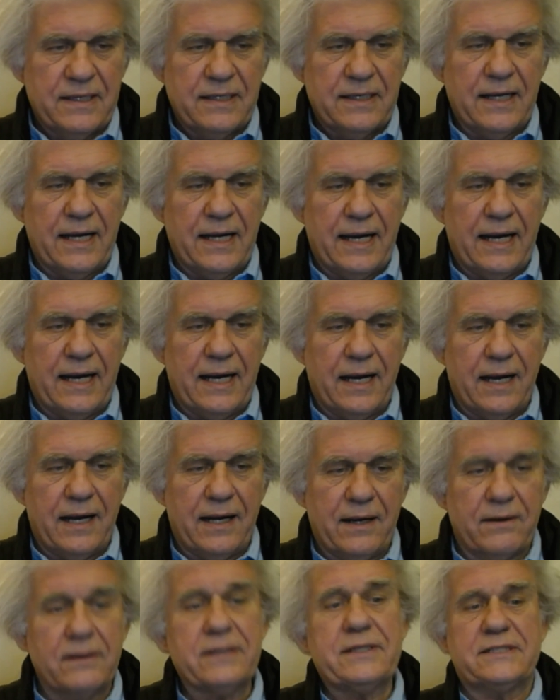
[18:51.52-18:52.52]

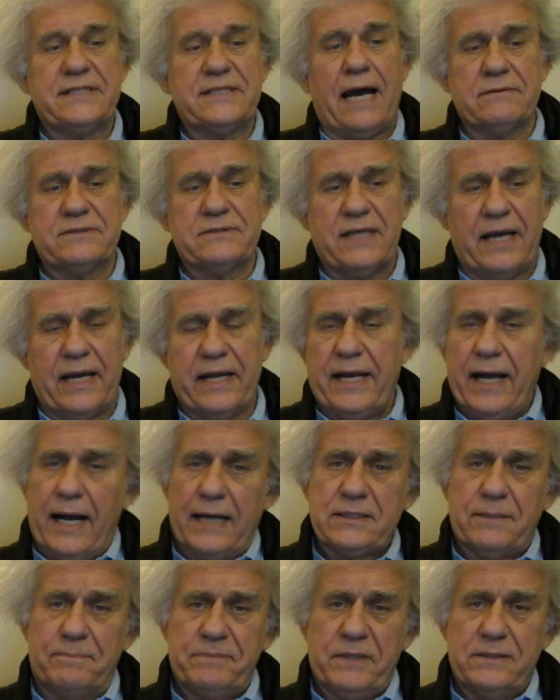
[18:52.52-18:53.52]
Uh, or the south side,
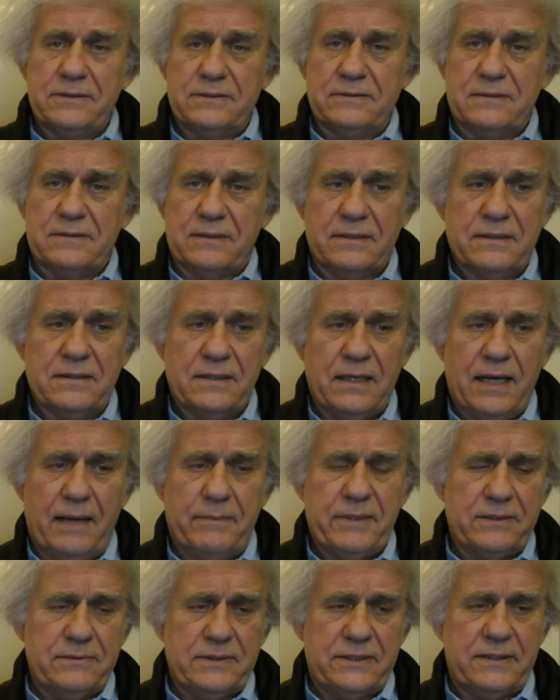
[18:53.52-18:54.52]
Al Capone, I
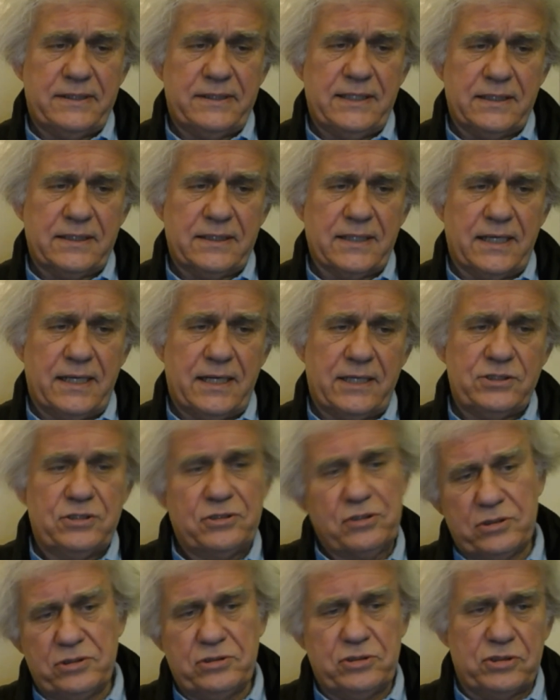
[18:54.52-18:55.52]
mean, who do you think uh,
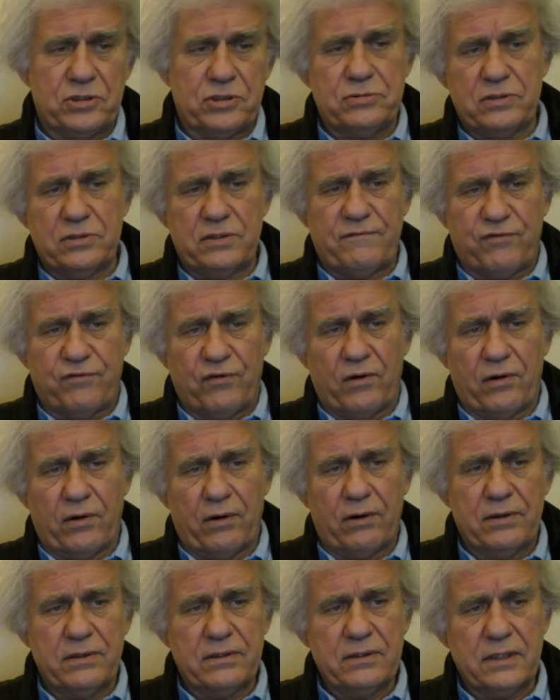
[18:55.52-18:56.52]
you should root for?
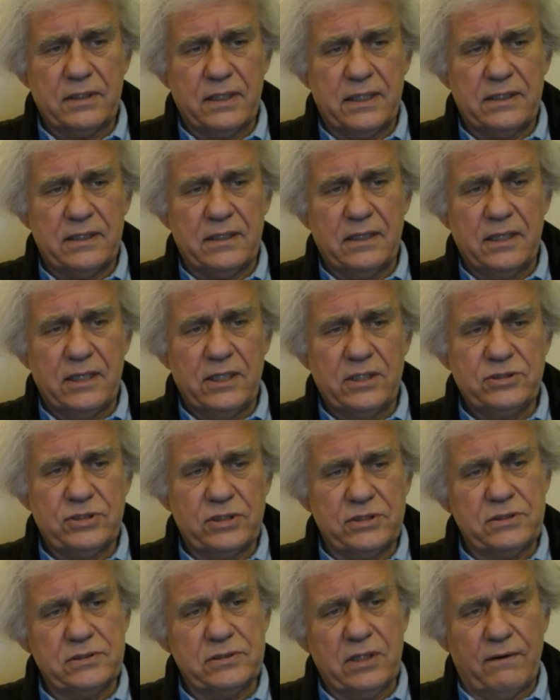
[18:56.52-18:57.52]
Okay? Eh,
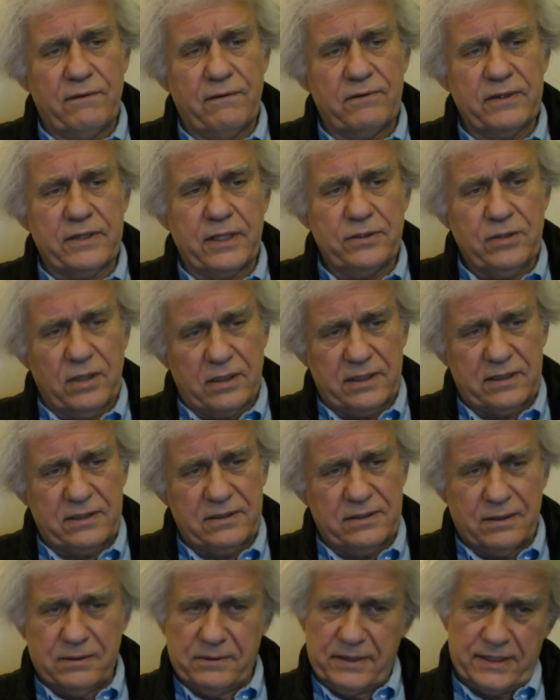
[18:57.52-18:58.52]
should you go with the North
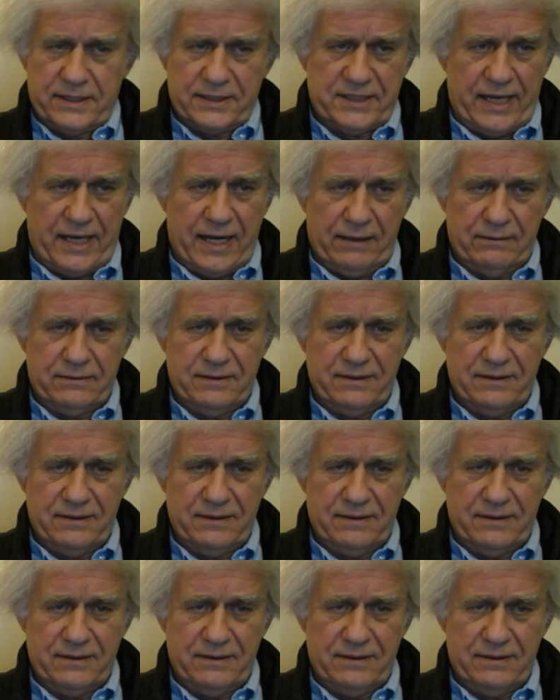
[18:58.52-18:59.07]
or with the South?